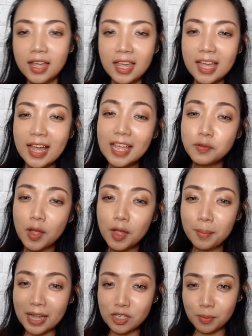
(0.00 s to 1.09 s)
Hey guys, welcome
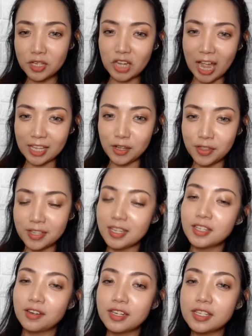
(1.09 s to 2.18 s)
back to my channel. This is
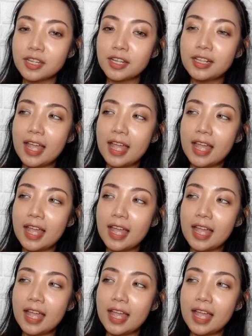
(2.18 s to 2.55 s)
Crystal